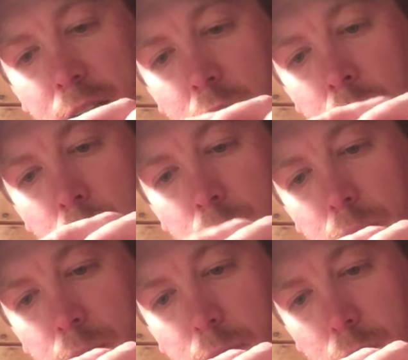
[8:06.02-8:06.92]
to go
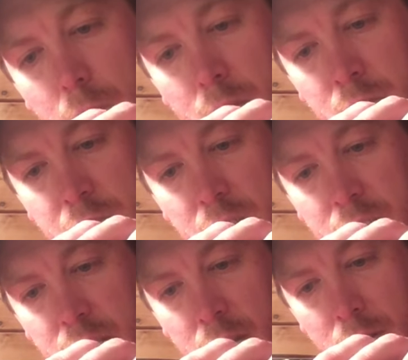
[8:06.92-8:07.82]

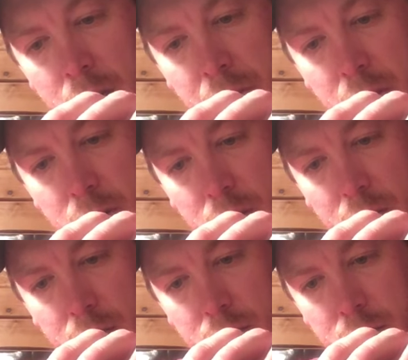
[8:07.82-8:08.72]
360 around the hook.